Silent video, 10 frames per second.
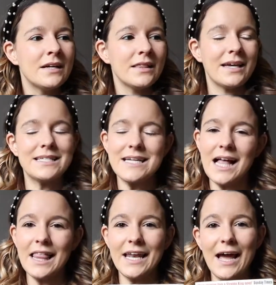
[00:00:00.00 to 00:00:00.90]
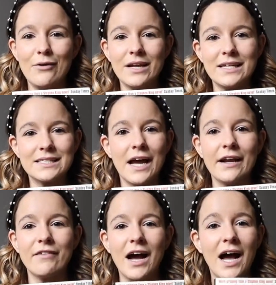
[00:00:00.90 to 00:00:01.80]
like tell it how it is kind
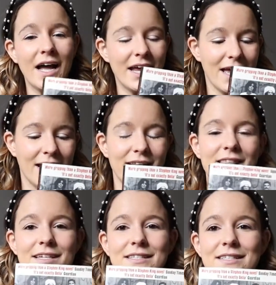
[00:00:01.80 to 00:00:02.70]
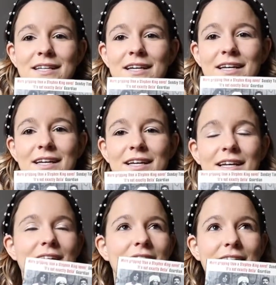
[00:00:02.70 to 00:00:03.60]
of guy, and this
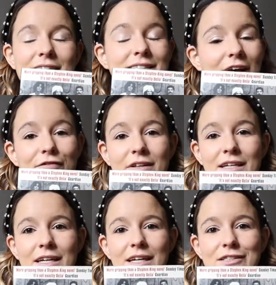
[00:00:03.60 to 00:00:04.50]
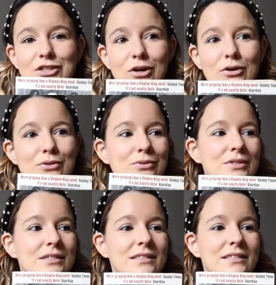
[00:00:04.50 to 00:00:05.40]
definitely
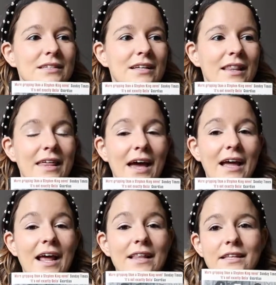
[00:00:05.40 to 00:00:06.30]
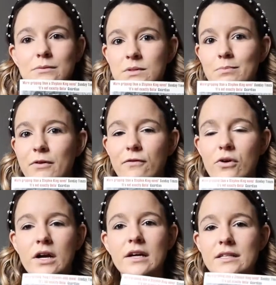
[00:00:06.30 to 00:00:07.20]
shows that. And this
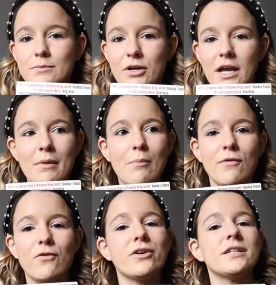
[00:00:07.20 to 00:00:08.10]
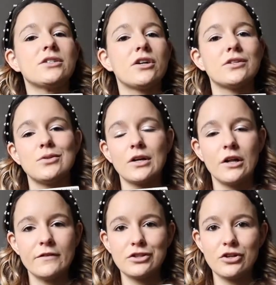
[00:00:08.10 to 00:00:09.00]
book came out before he started doing
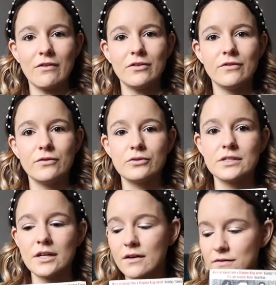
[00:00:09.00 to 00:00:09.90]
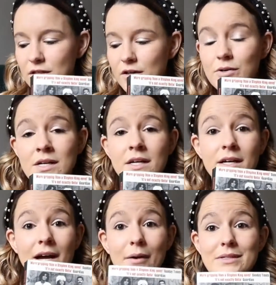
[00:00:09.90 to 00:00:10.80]
all this travel food stuff, so
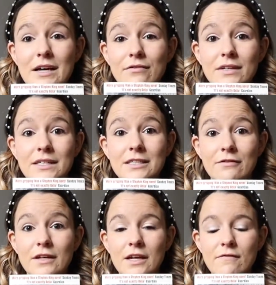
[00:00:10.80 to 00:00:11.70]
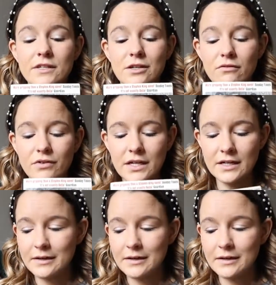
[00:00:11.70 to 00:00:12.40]
I would definitely give this a read.